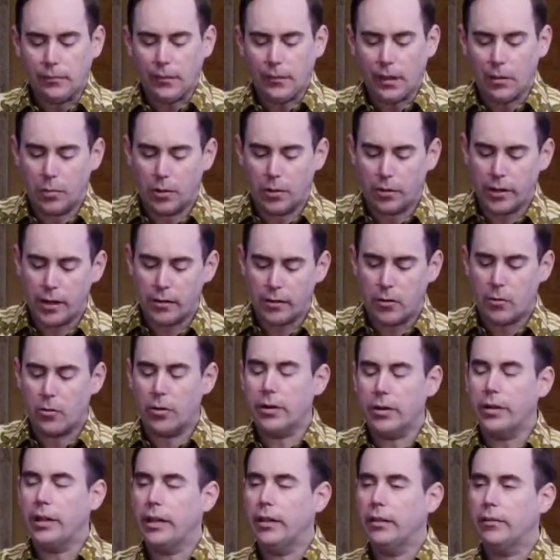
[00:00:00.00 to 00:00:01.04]
Program
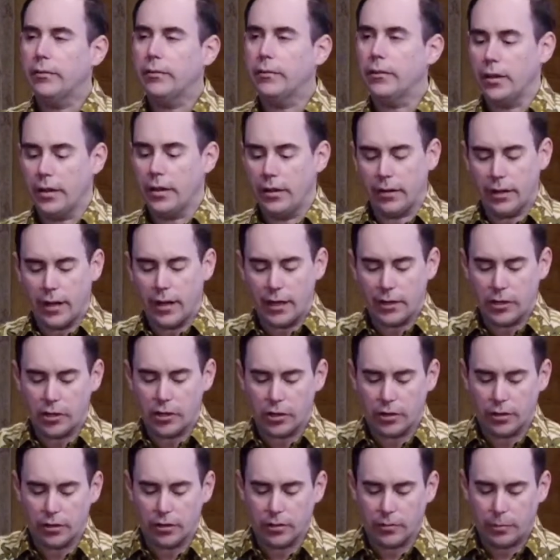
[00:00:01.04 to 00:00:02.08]
Coordinator for
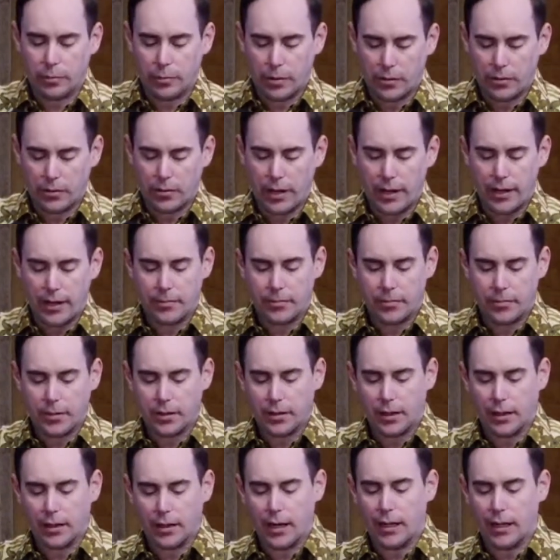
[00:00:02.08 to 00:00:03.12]
International Programs
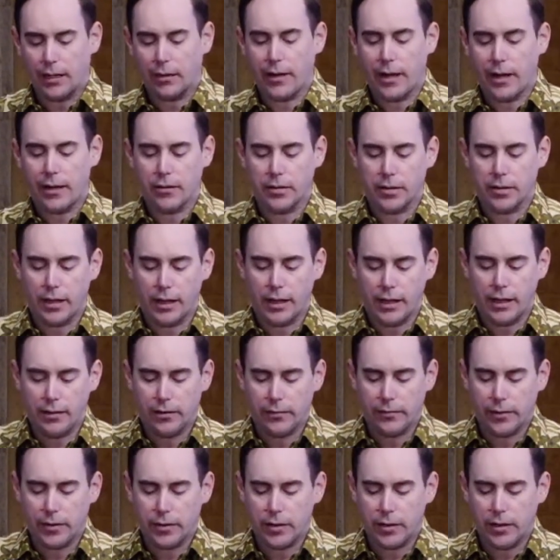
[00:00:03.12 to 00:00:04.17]
at Colorado State
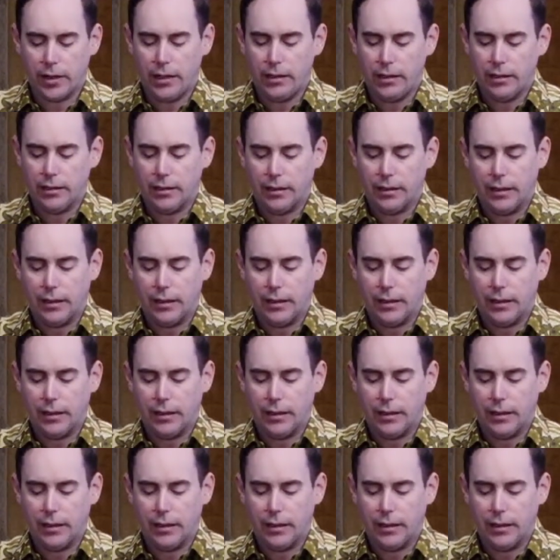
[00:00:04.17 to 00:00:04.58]
University.